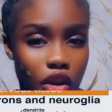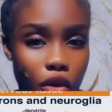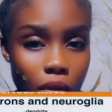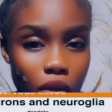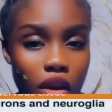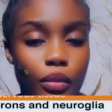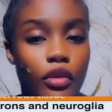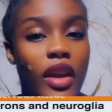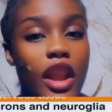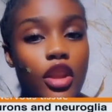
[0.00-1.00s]
the neuron, it
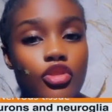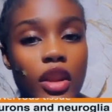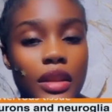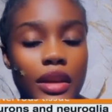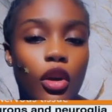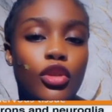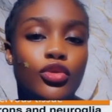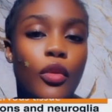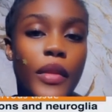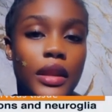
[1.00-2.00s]
provides nutrients and
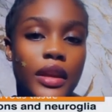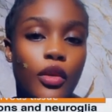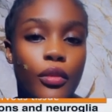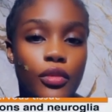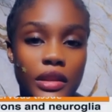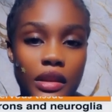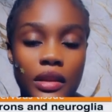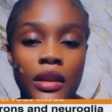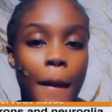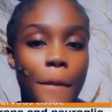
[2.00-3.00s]
also maintain
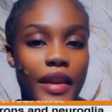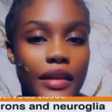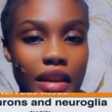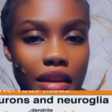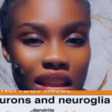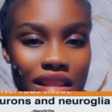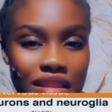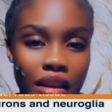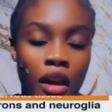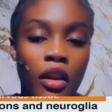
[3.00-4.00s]
homeostasis, maintain the
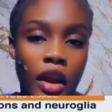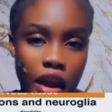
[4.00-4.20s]
internal